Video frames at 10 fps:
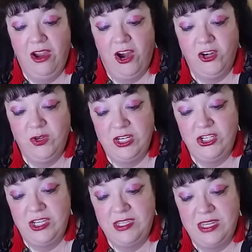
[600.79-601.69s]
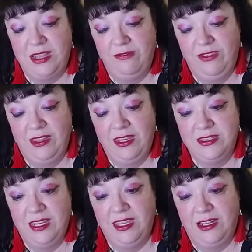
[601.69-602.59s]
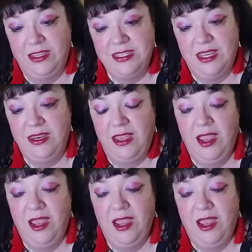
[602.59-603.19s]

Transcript: our traditions and the feelings it can elicit.